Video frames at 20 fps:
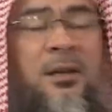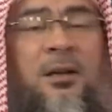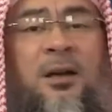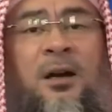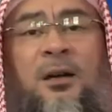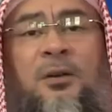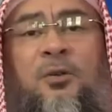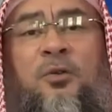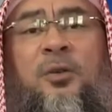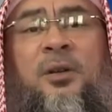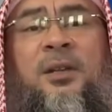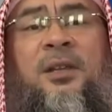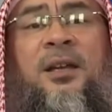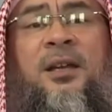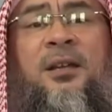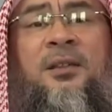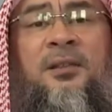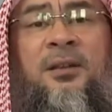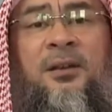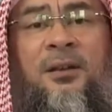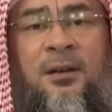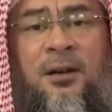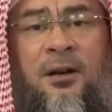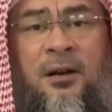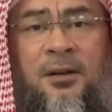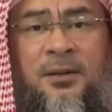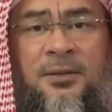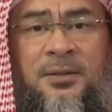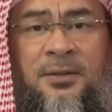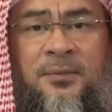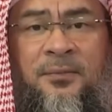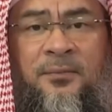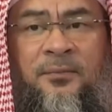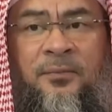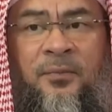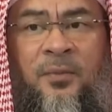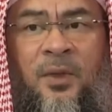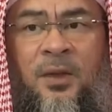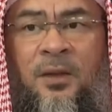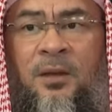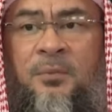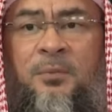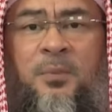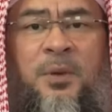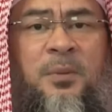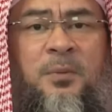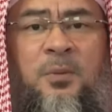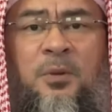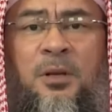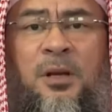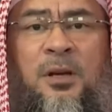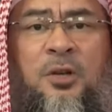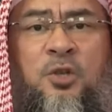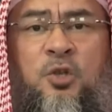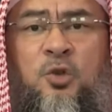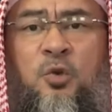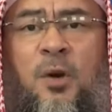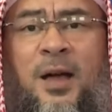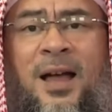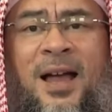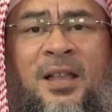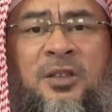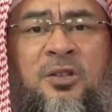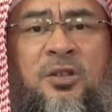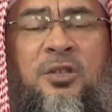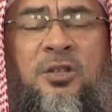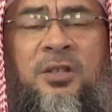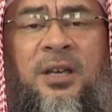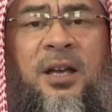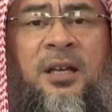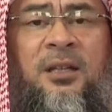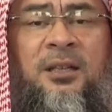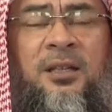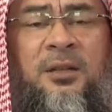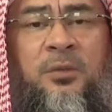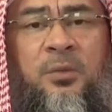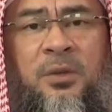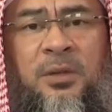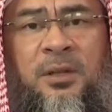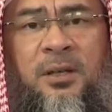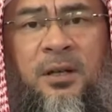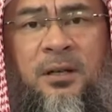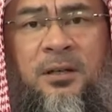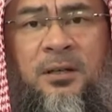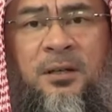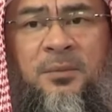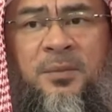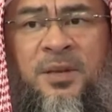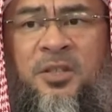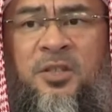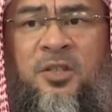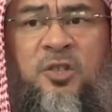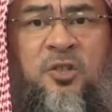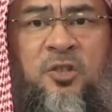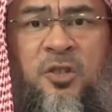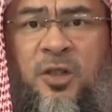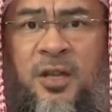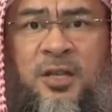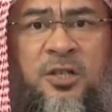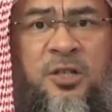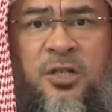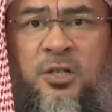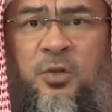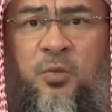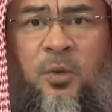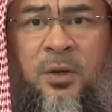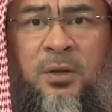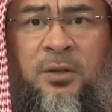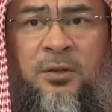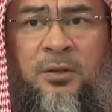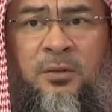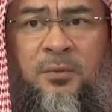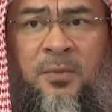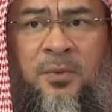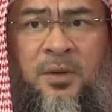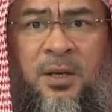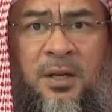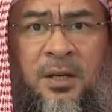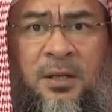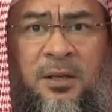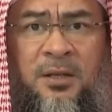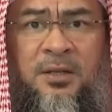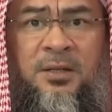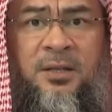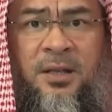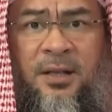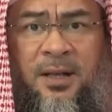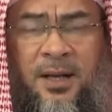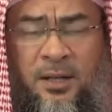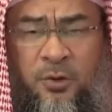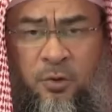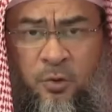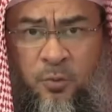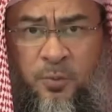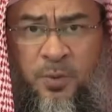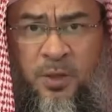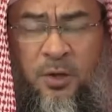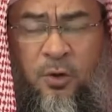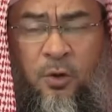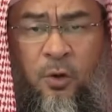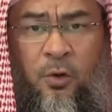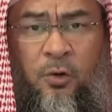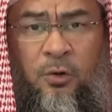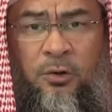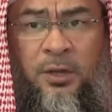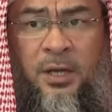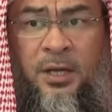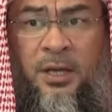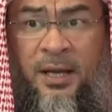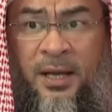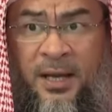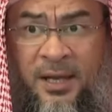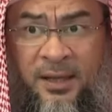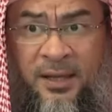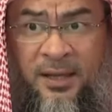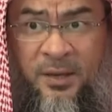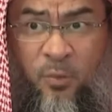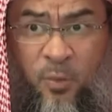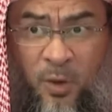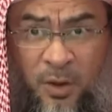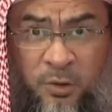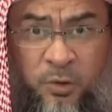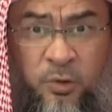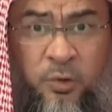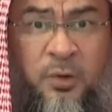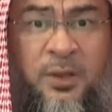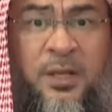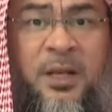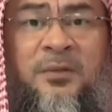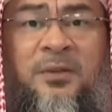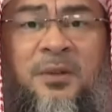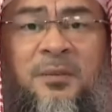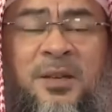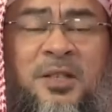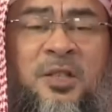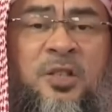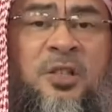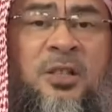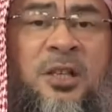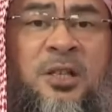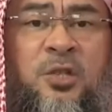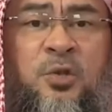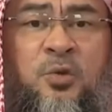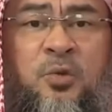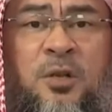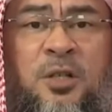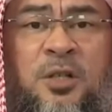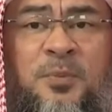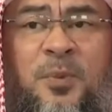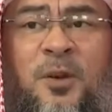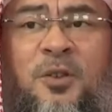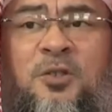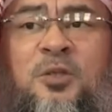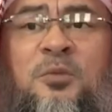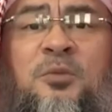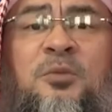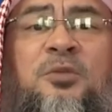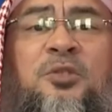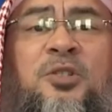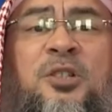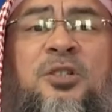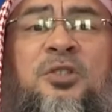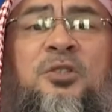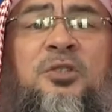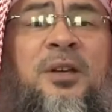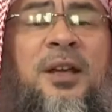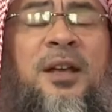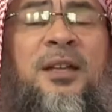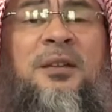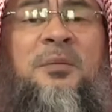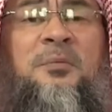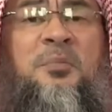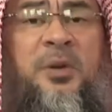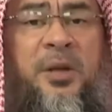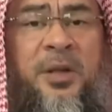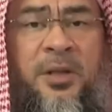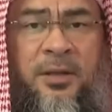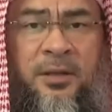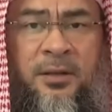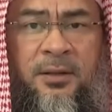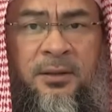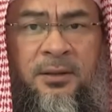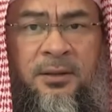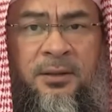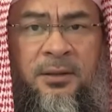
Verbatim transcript: they are already in their cars. People are so agitated when they are in the masjid, they just want the, the salah to be called and they want to leave the masjid as soon as possible just to get a breather.